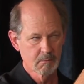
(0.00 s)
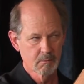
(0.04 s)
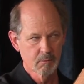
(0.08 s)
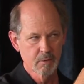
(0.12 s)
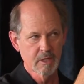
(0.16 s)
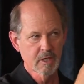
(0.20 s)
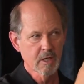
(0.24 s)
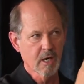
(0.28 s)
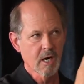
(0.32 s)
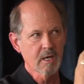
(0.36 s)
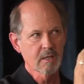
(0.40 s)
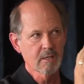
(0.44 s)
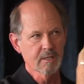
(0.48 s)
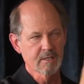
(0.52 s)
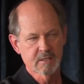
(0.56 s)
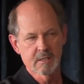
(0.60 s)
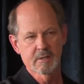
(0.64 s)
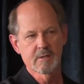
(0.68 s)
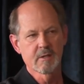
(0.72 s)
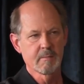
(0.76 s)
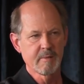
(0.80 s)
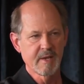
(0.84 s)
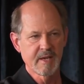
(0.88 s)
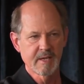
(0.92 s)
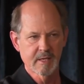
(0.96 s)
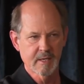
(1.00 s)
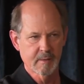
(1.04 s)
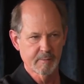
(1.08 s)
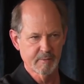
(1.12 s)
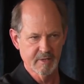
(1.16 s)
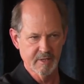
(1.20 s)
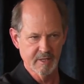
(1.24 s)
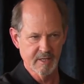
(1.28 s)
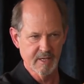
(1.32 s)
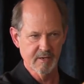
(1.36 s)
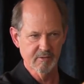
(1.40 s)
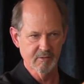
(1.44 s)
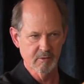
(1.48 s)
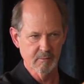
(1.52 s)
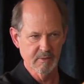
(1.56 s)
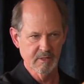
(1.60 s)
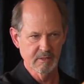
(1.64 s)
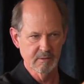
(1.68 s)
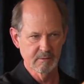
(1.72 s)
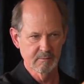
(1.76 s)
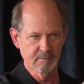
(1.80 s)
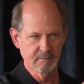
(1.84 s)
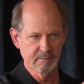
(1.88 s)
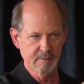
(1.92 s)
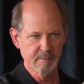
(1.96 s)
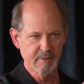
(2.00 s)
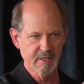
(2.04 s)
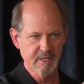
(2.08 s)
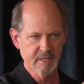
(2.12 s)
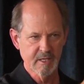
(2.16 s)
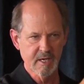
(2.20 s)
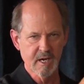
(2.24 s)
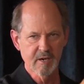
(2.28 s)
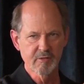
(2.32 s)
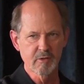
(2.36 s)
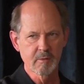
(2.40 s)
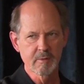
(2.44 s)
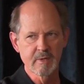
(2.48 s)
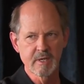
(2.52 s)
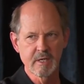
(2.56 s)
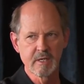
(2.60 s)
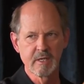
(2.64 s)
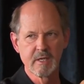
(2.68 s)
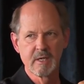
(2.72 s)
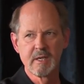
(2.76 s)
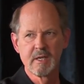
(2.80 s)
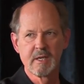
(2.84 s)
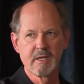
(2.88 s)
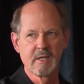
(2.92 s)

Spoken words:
regardless of the makeup of the government. I mean, the government